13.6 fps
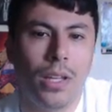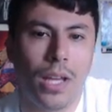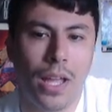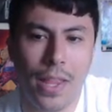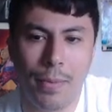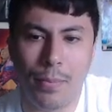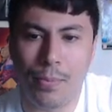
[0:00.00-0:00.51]

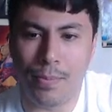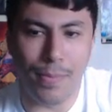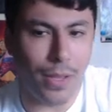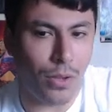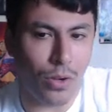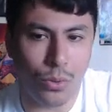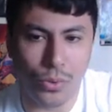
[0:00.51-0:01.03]
and then
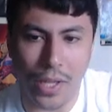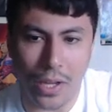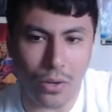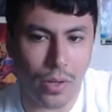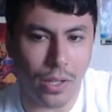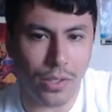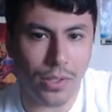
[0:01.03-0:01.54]
make your whole deck
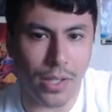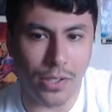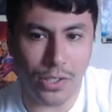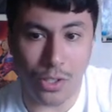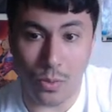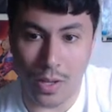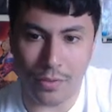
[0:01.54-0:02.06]
crits and
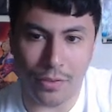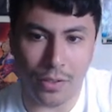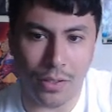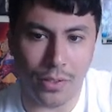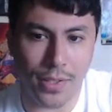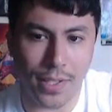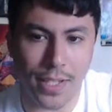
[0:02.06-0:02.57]
still have
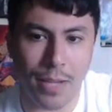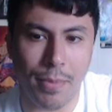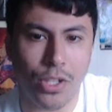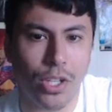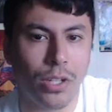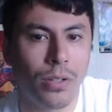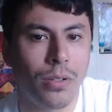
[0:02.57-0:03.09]
a 6 damage
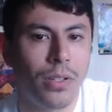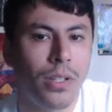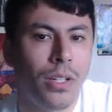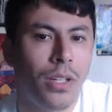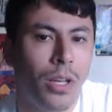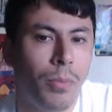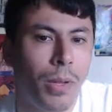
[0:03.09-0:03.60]
heal
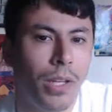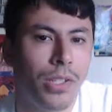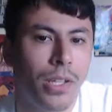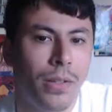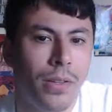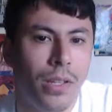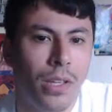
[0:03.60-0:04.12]
ability.